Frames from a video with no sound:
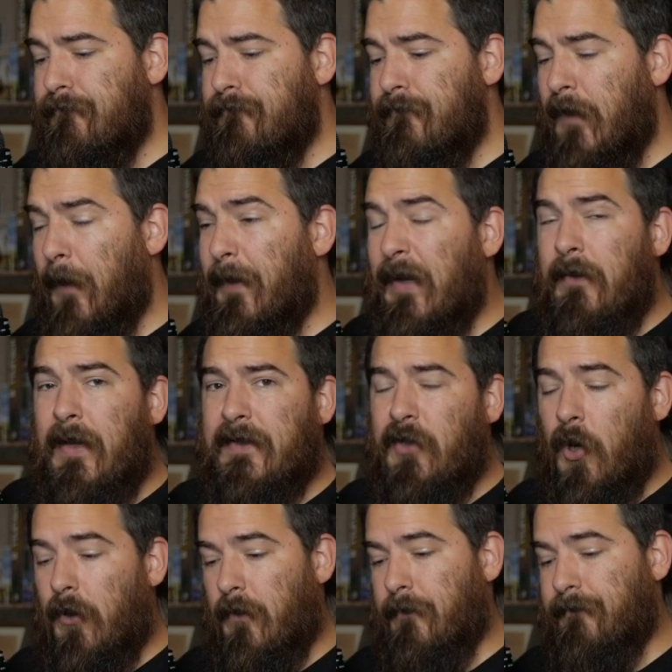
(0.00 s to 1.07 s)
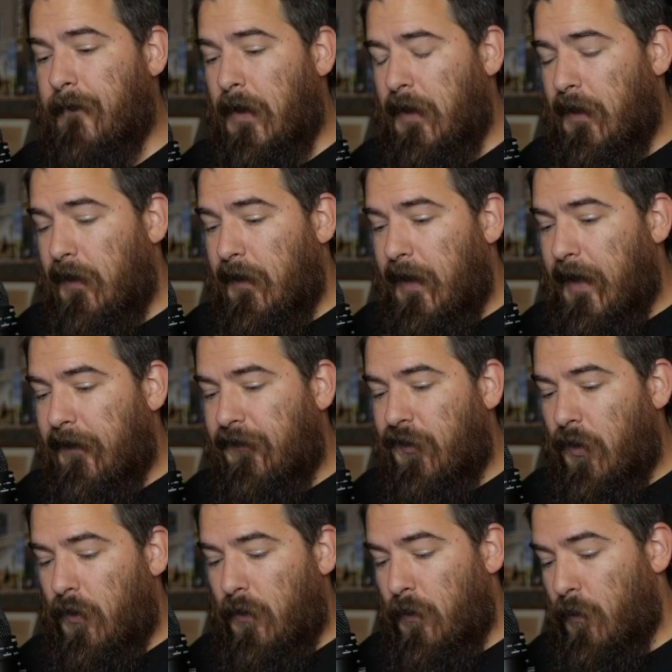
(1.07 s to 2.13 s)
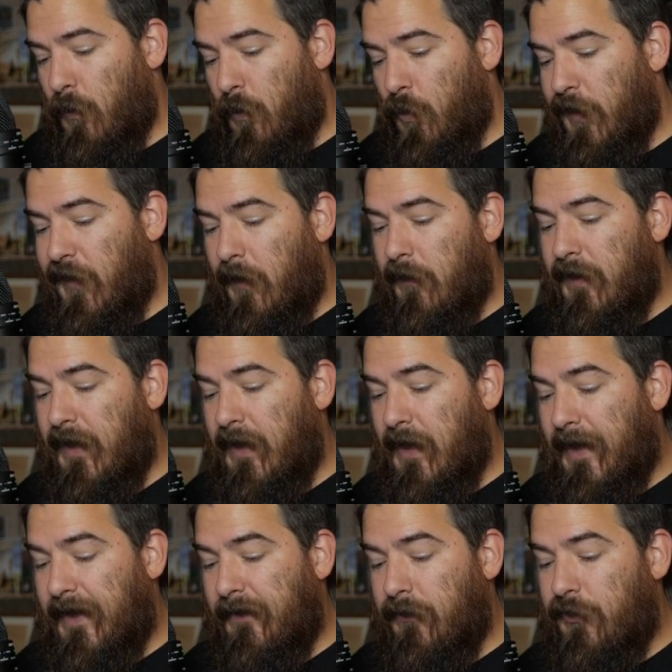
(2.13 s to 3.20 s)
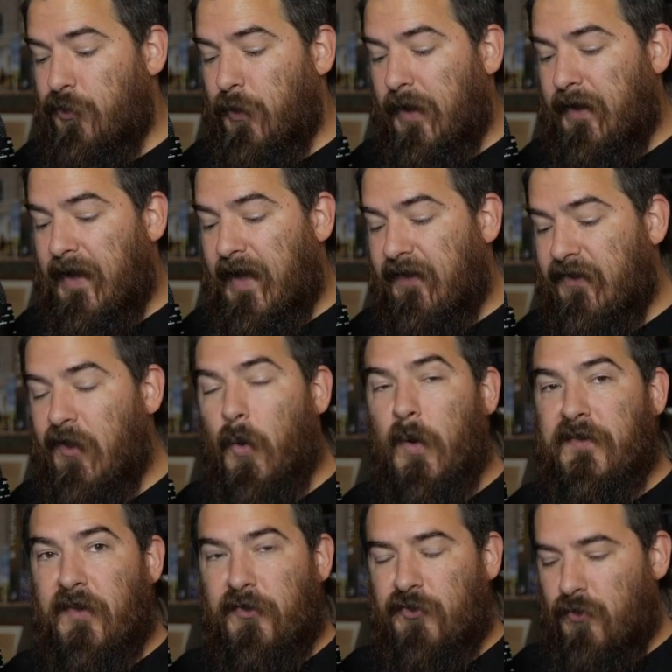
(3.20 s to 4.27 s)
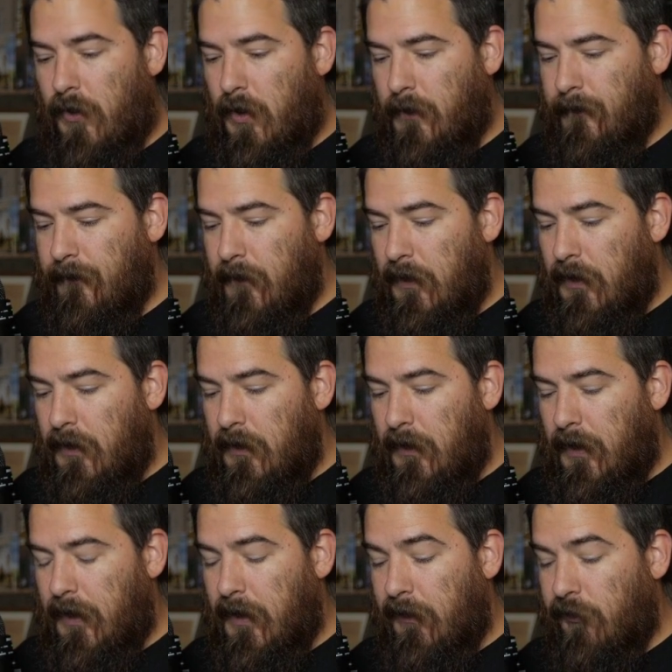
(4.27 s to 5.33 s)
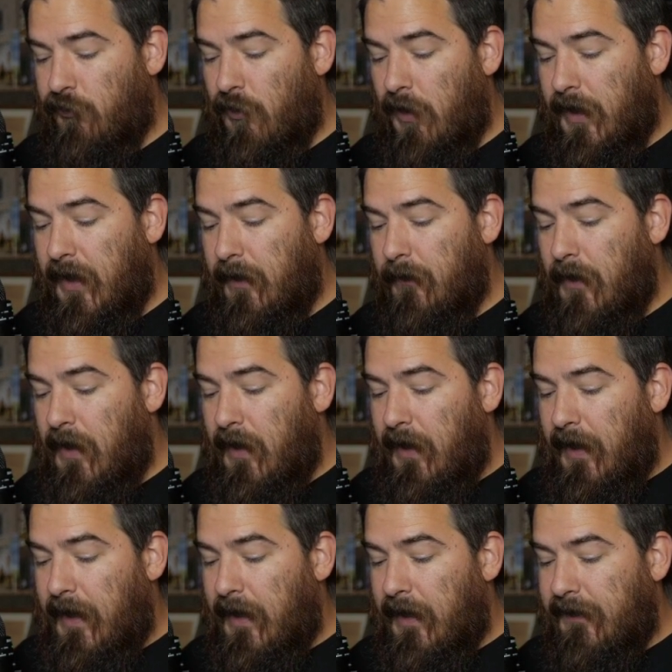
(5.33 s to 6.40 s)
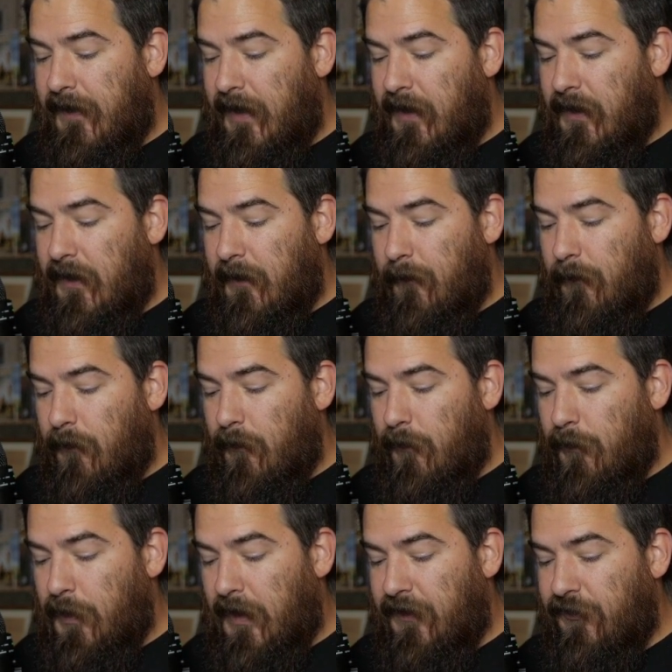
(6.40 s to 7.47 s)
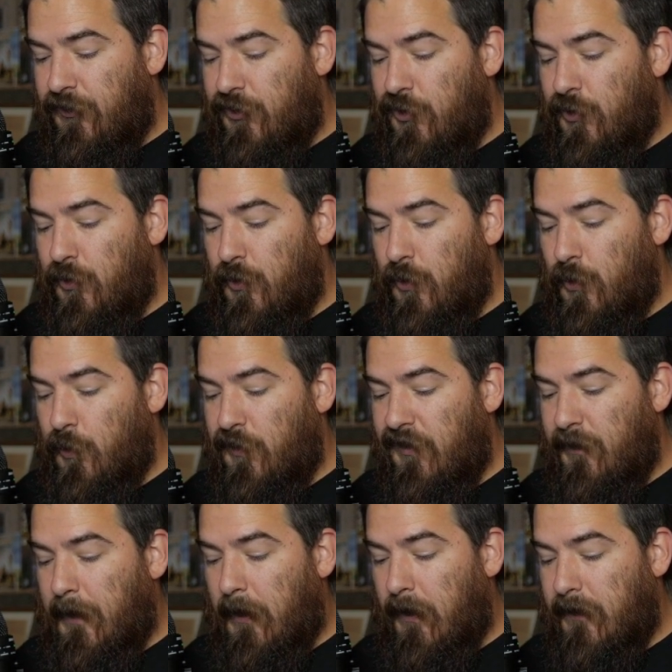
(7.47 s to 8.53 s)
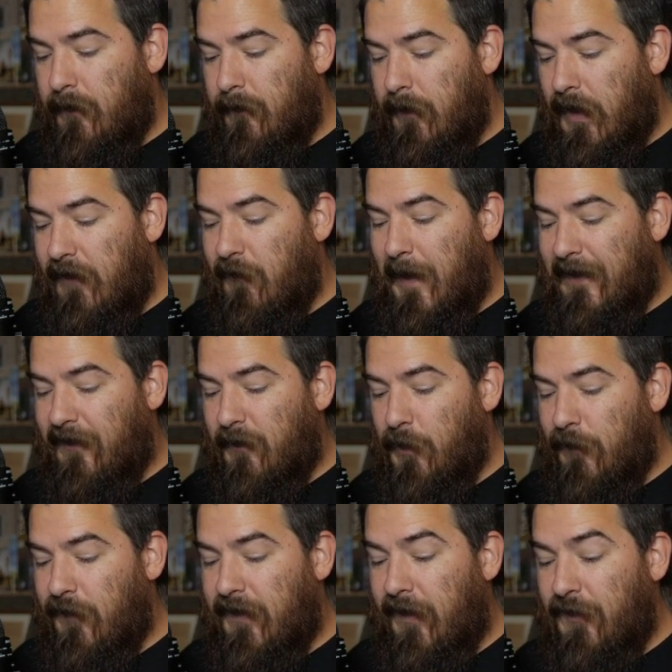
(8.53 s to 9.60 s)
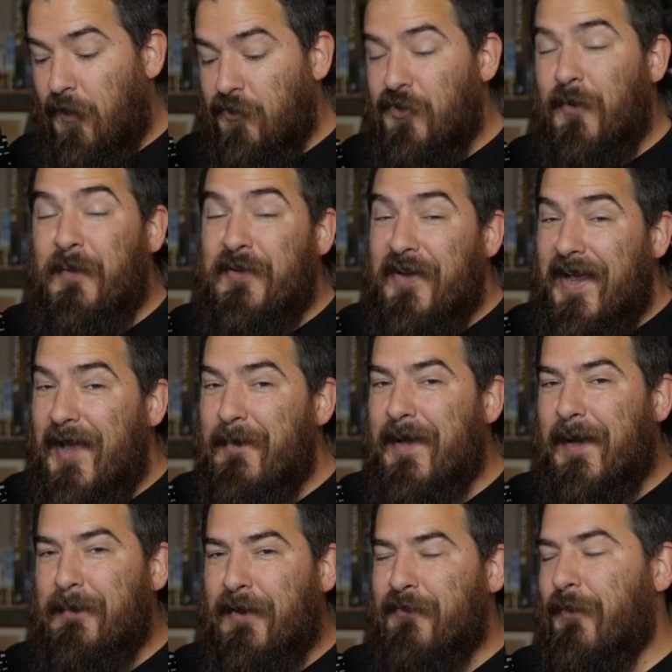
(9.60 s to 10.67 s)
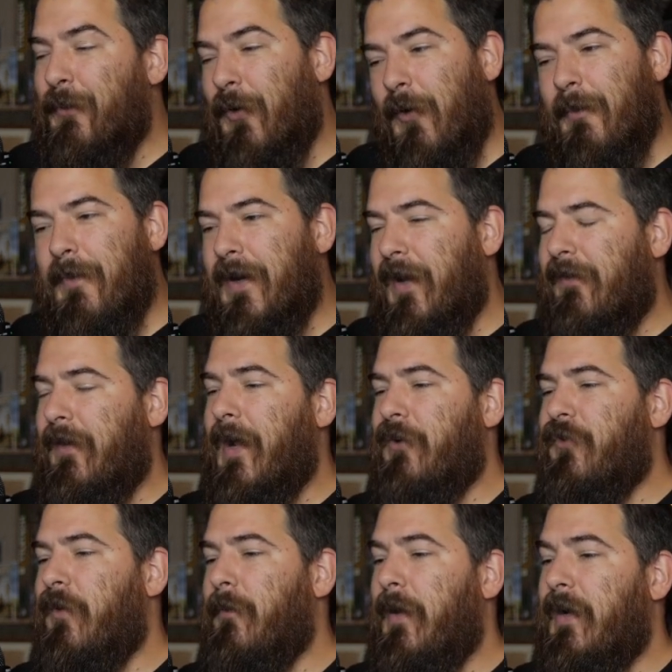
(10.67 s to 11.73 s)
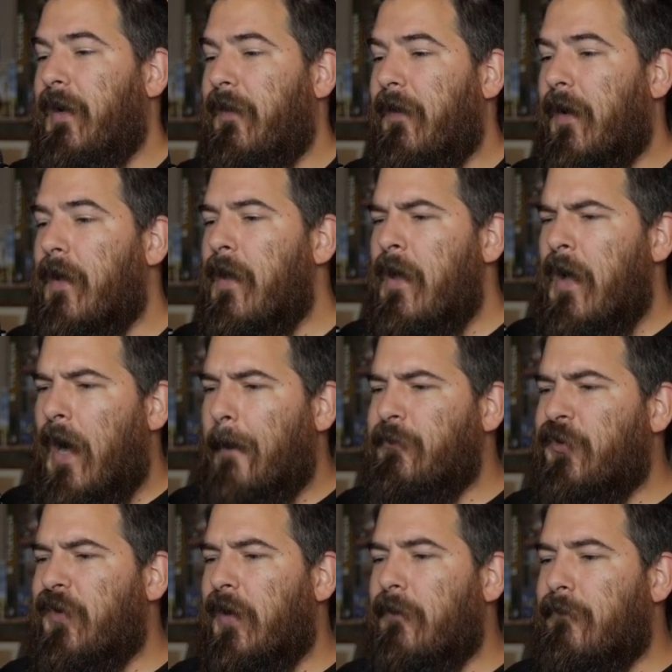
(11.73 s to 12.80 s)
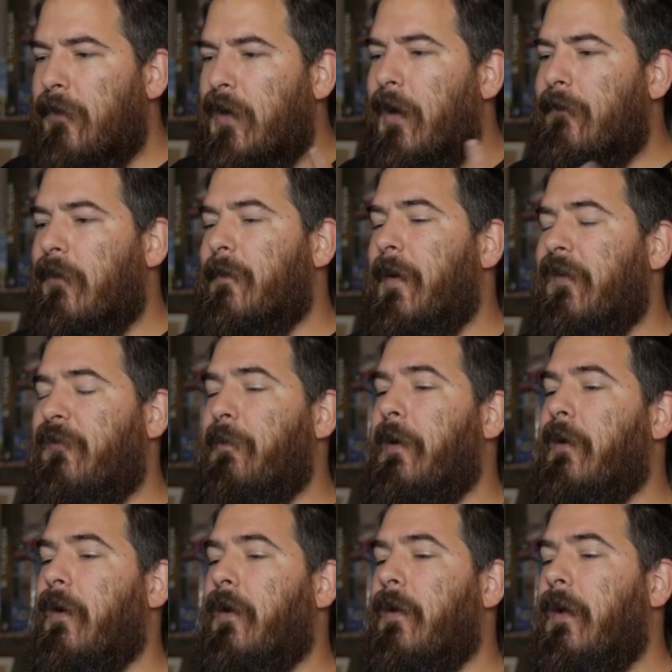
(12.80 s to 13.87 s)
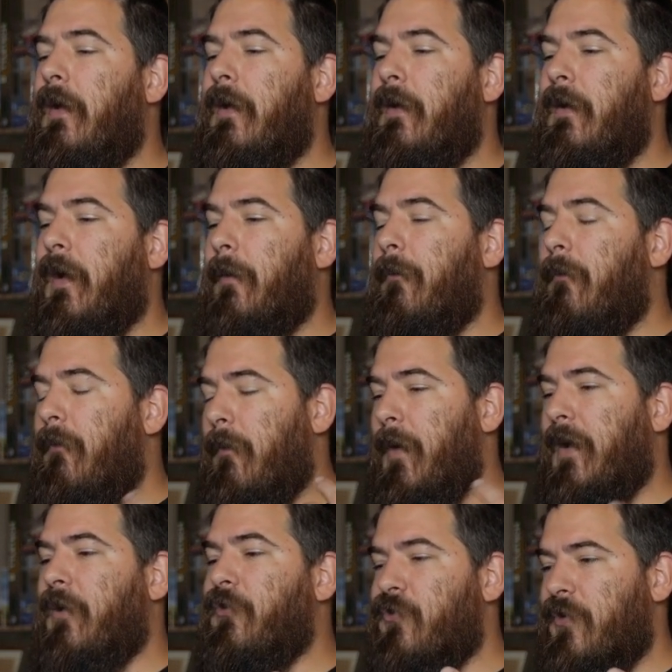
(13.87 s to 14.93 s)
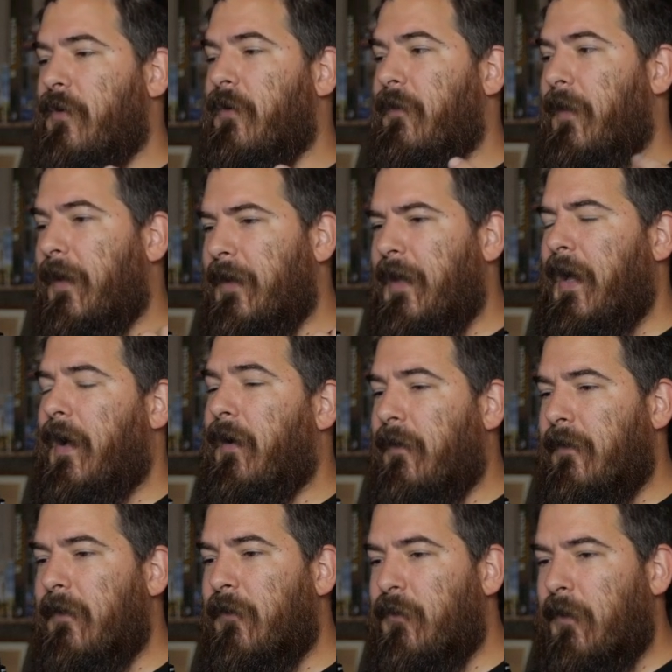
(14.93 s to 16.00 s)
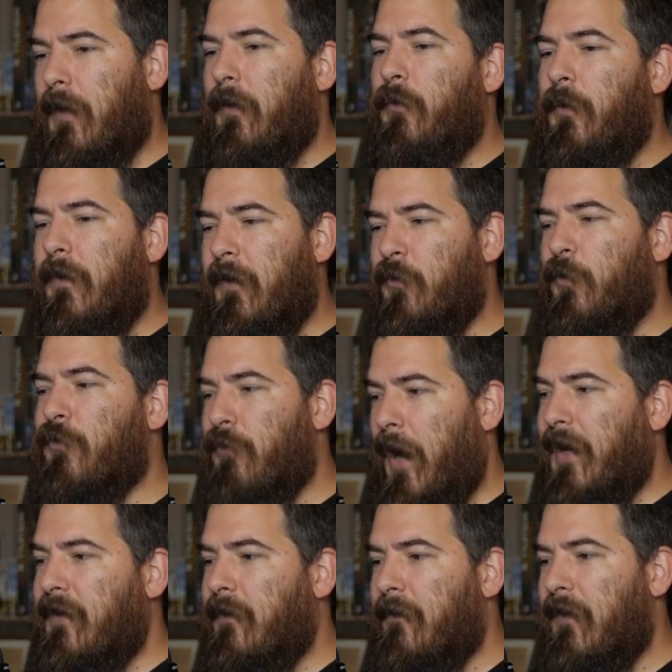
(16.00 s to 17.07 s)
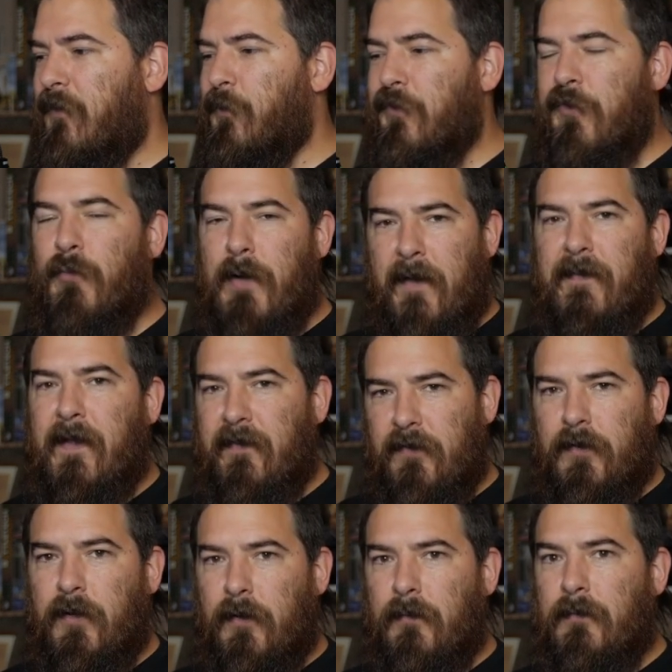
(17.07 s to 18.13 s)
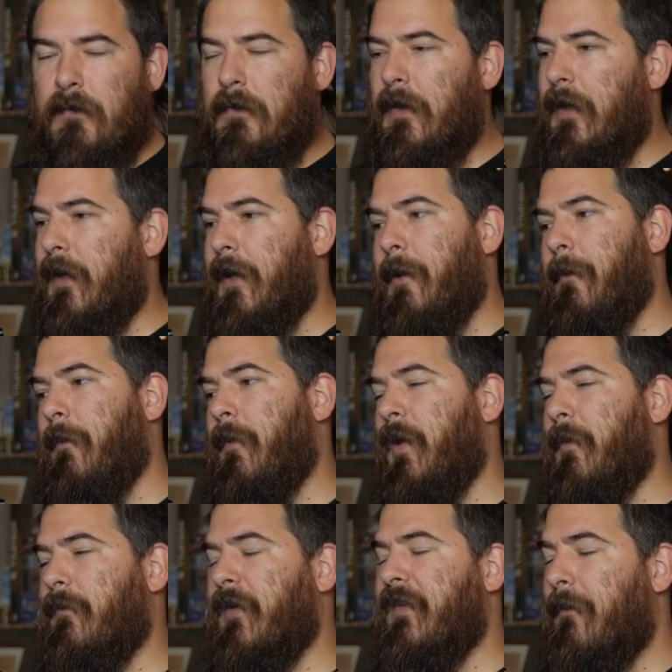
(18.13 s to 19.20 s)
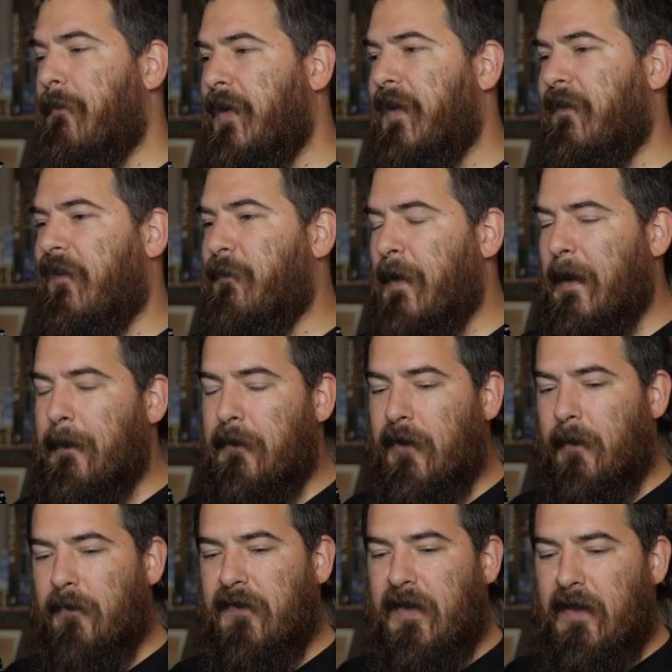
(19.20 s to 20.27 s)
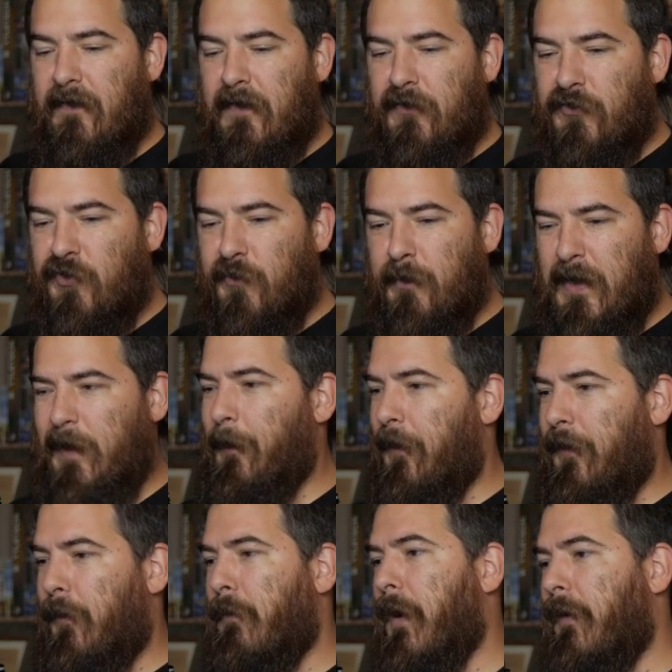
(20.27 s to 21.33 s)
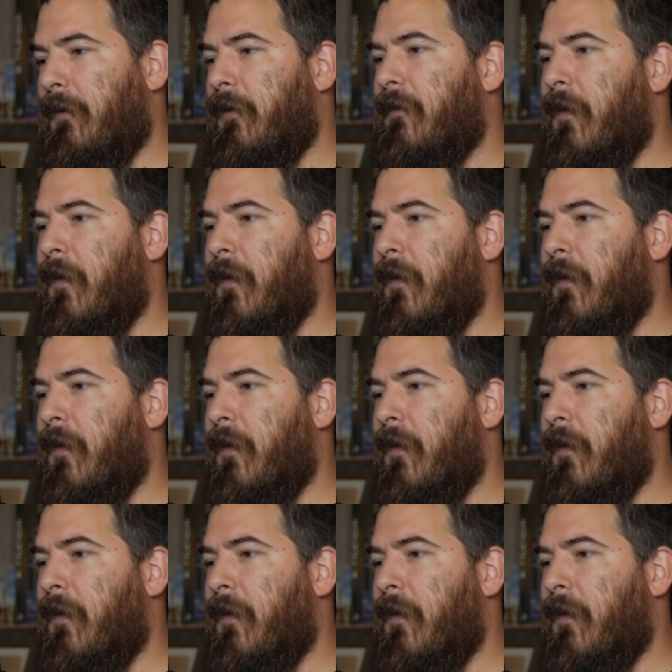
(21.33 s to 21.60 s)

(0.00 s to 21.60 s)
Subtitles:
But I would like to hearten. And so with heartening, I do it as though it's a strong hit, and I take +2 spirit. And if I make this move as I sojourn, which I am, I get +1 more, but it doesn't actually mean anything. I'm just kind of recovering my spirit I'm making sure like, yeah, this was right. This was the right thing to do. And because I'm meeting these people and I'm seeing these are just people that are out here.